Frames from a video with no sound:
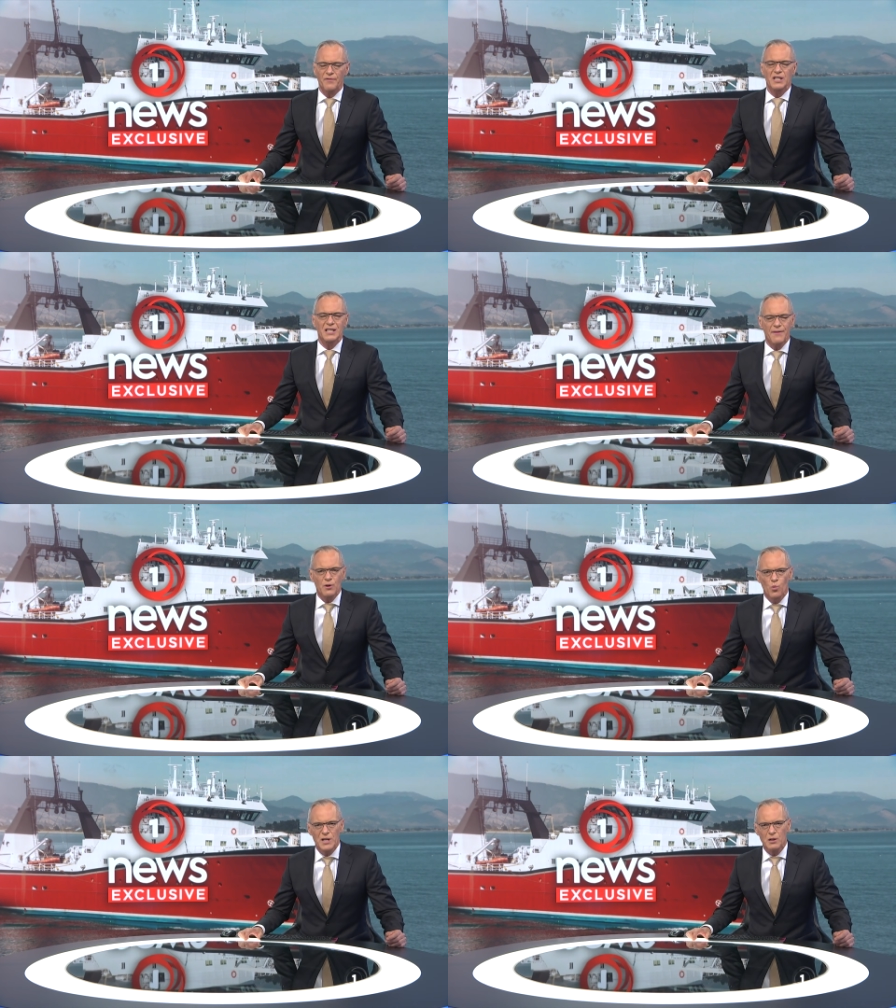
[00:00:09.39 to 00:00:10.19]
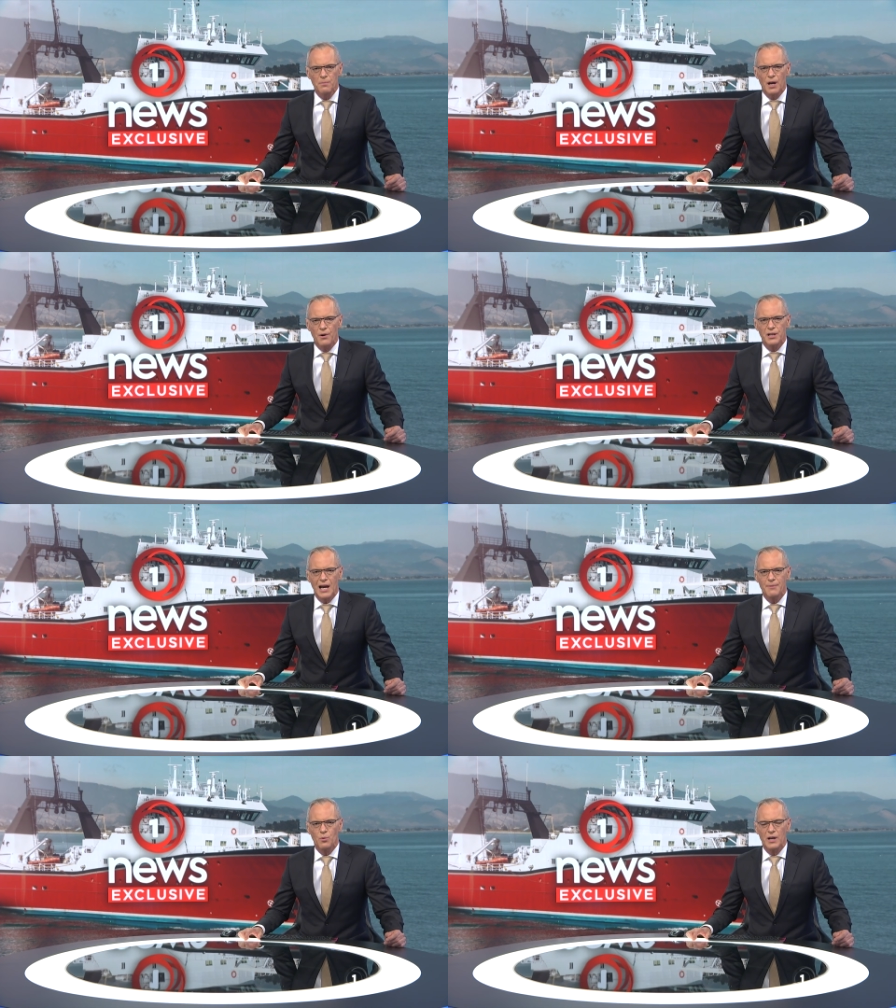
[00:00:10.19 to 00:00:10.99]
after seven whistleblowers
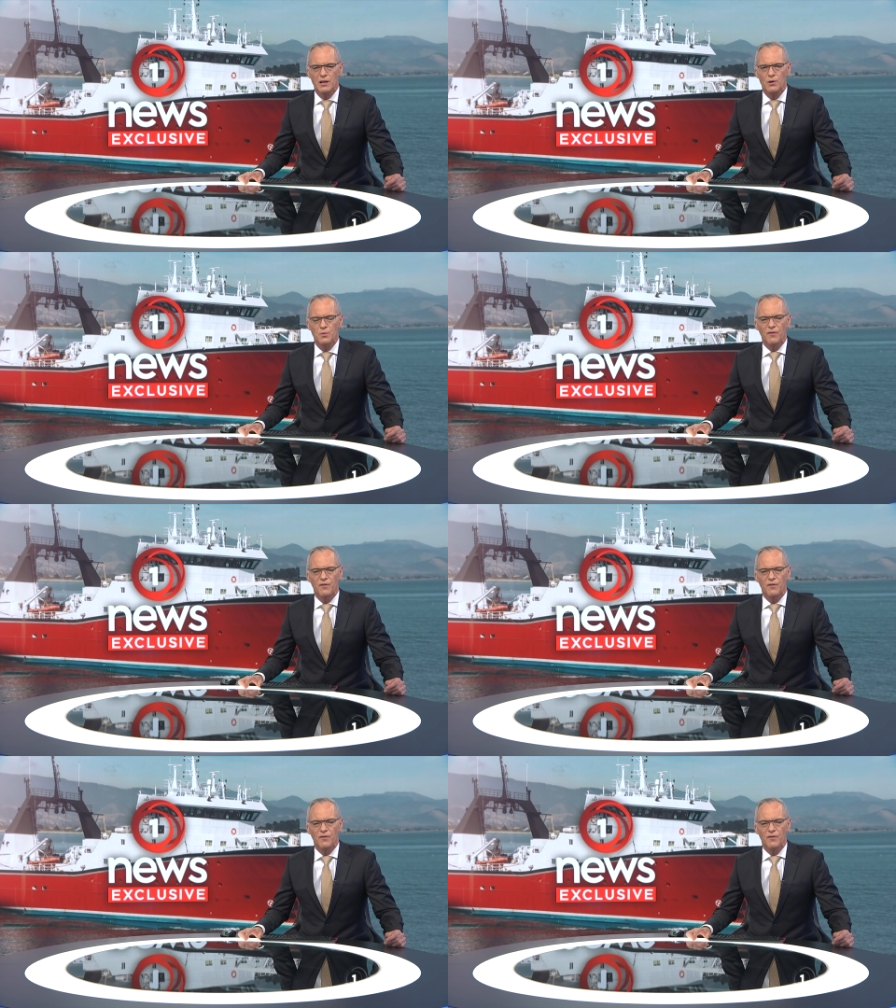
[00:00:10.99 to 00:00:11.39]
came to One News